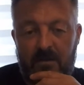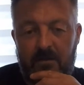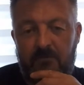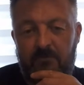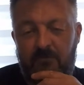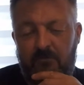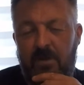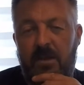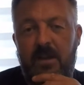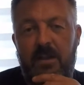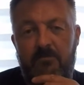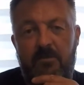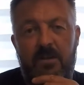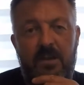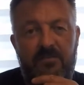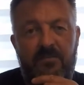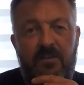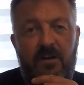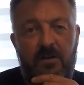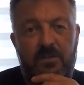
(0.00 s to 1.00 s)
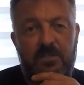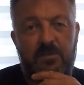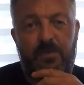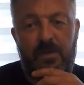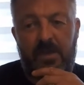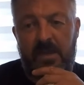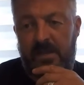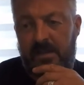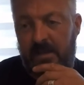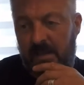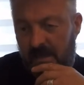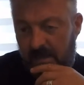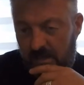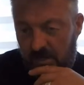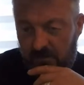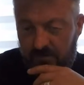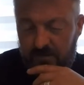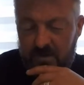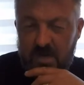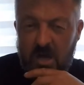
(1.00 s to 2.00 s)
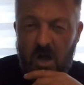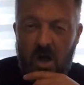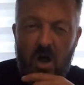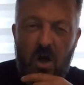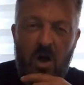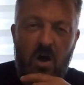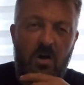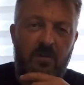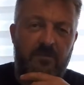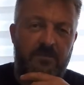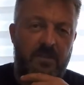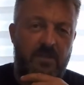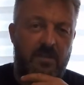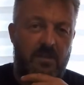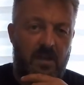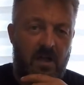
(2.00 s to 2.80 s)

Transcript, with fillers: really really fast speed. You've carved